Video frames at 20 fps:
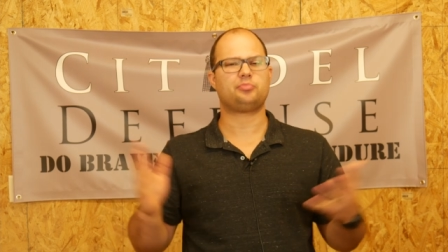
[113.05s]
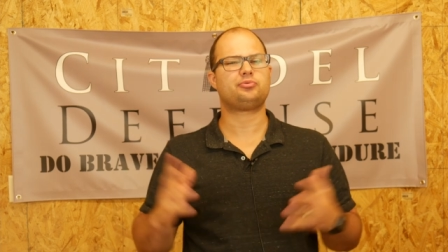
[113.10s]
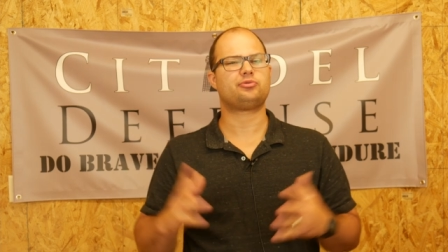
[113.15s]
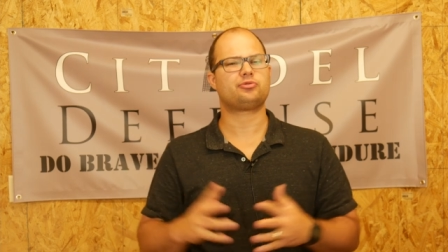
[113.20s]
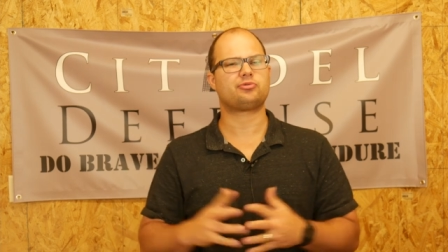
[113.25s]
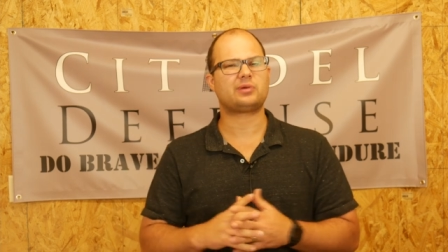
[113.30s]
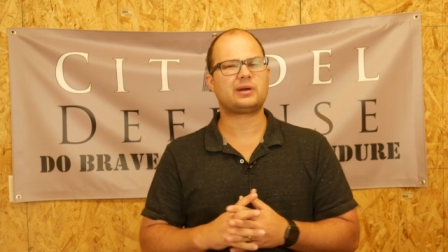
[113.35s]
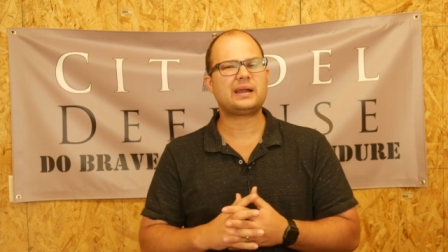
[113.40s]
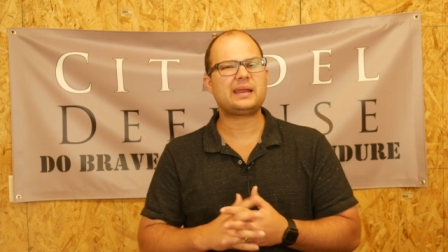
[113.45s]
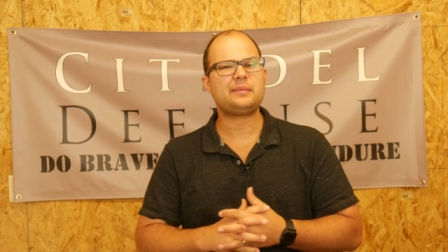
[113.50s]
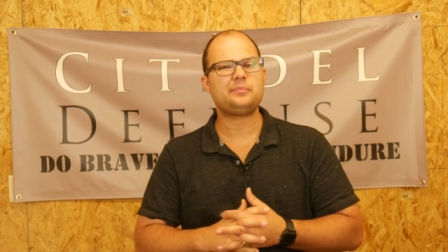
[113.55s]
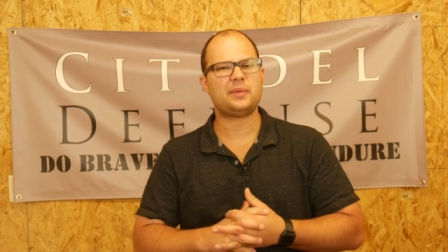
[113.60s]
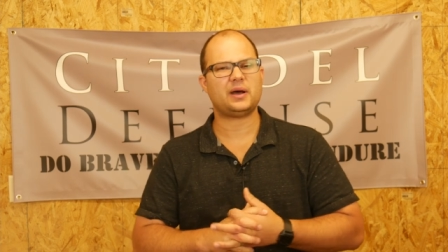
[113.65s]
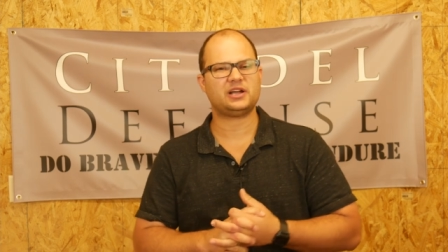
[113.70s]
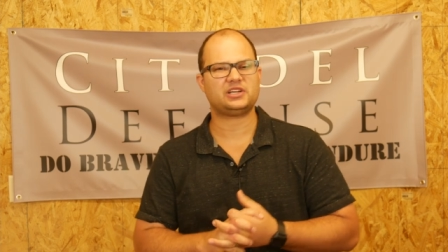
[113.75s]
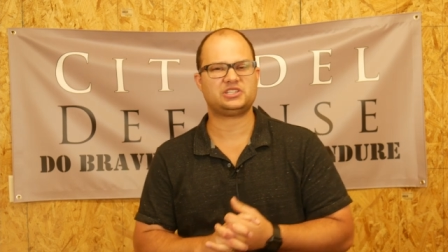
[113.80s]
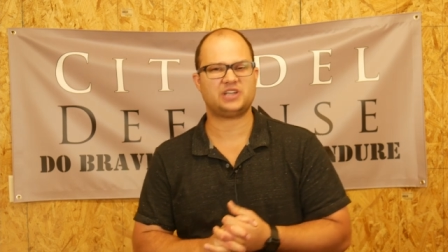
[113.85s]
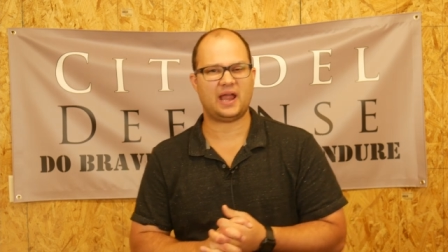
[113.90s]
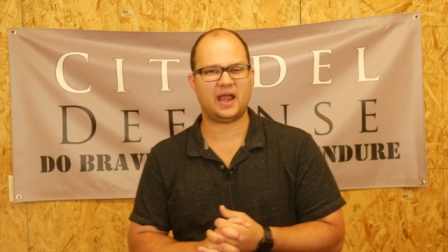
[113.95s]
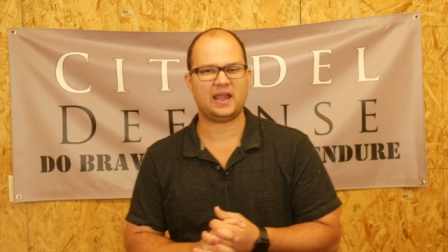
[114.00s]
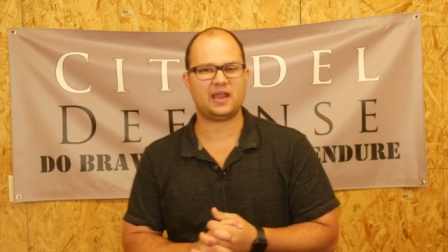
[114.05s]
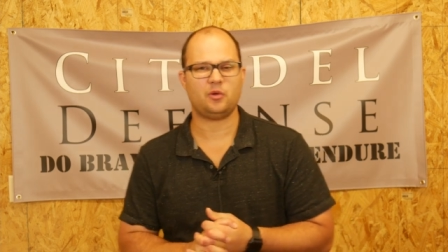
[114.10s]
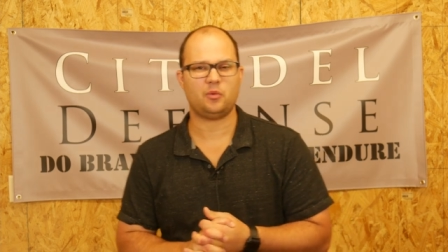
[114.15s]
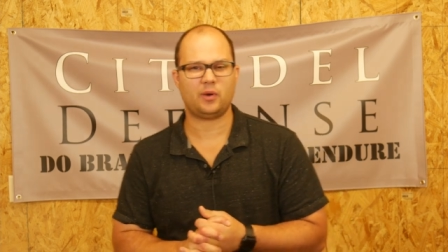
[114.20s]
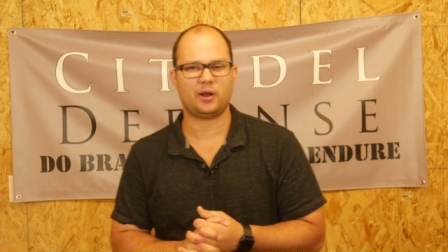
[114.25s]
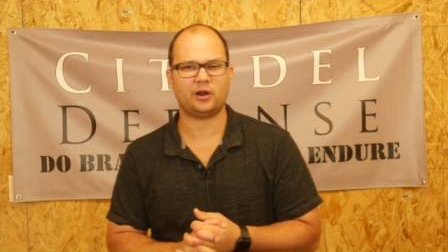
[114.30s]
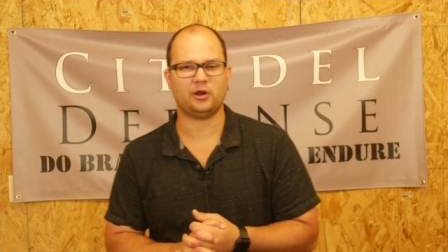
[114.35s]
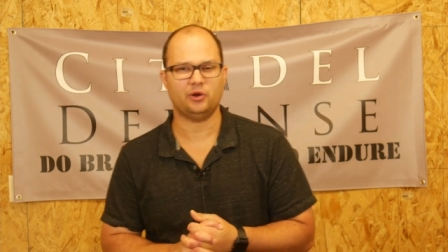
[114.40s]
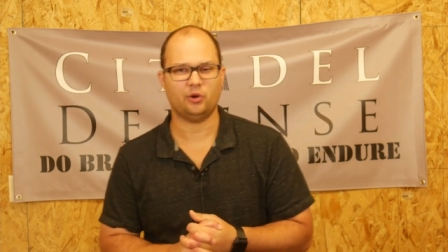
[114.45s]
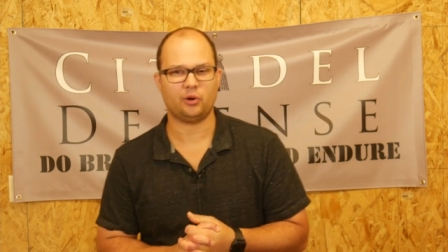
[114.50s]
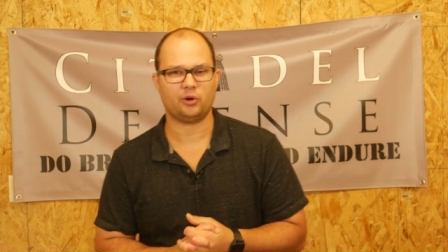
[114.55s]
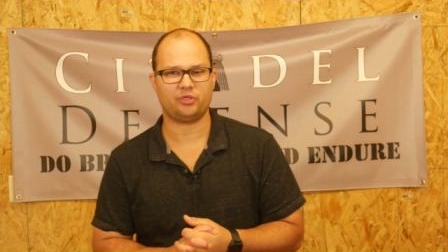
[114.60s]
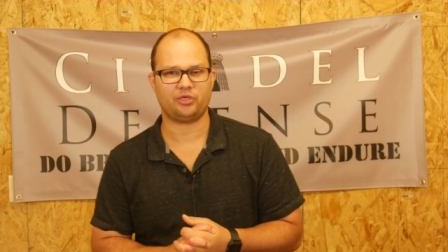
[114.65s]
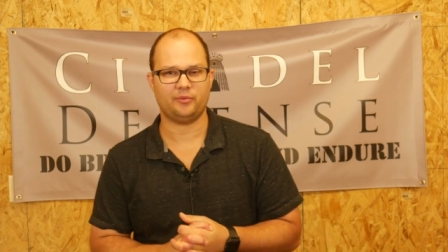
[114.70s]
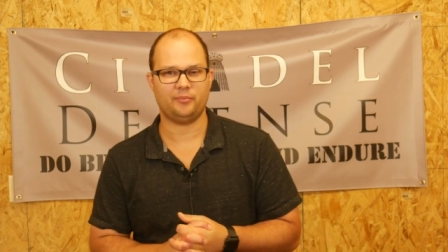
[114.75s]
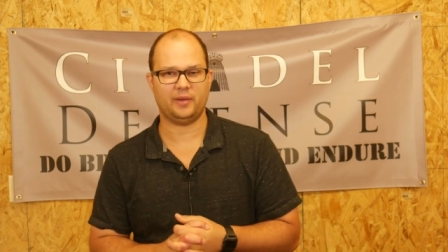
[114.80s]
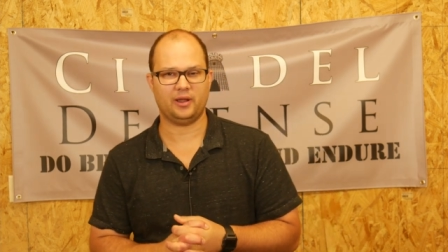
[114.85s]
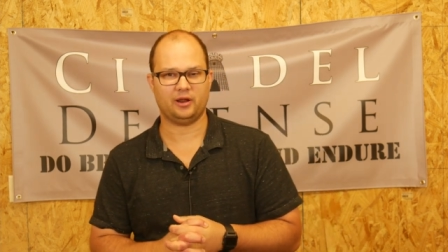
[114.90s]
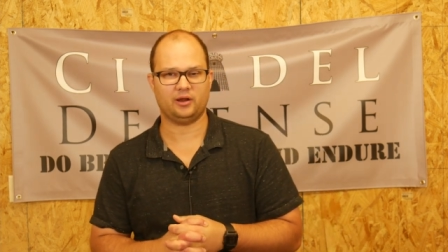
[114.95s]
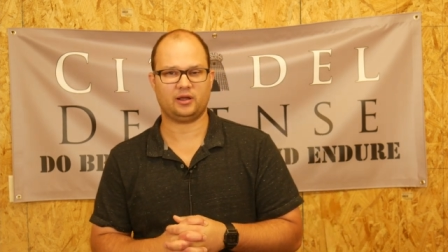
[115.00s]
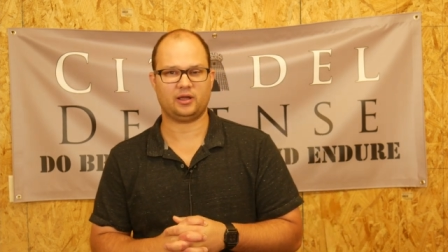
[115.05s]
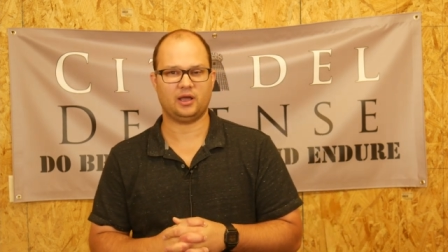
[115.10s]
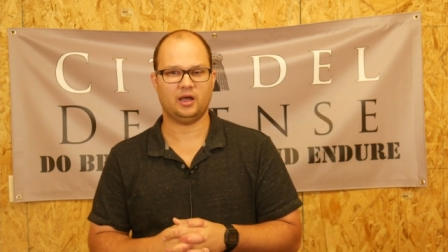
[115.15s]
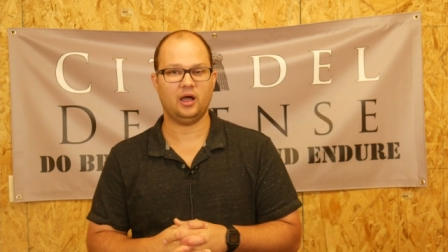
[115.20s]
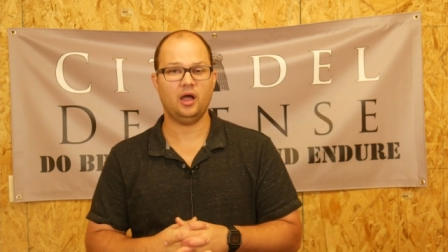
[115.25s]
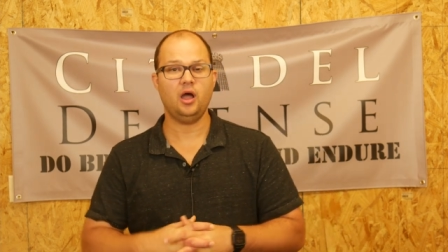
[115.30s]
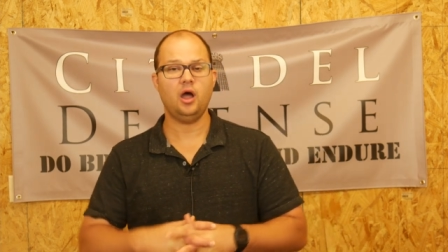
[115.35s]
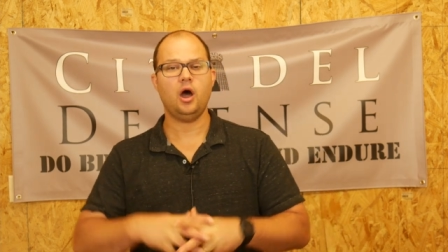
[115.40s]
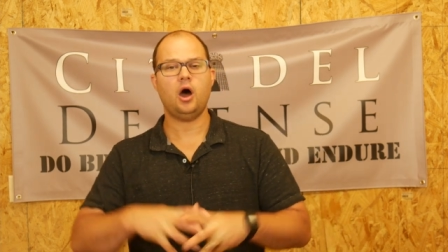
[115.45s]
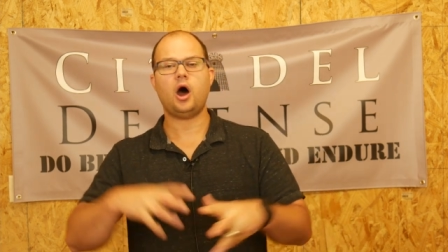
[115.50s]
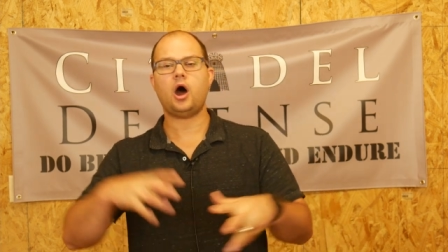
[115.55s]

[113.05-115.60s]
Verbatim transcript: pretty much anywhere in North America.